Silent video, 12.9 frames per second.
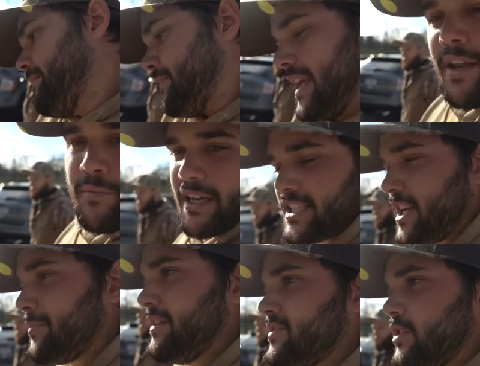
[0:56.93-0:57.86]
Kind of mixed
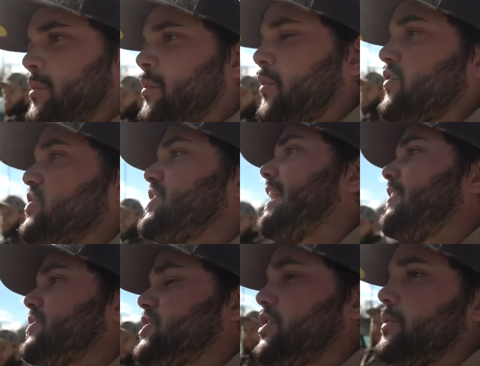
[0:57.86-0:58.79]
up, gives a little bit more of a
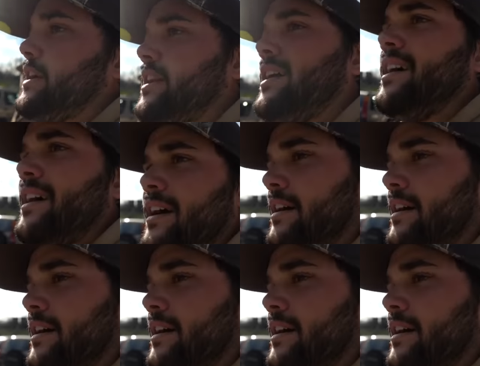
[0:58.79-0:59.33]
challenge to it. I think I'm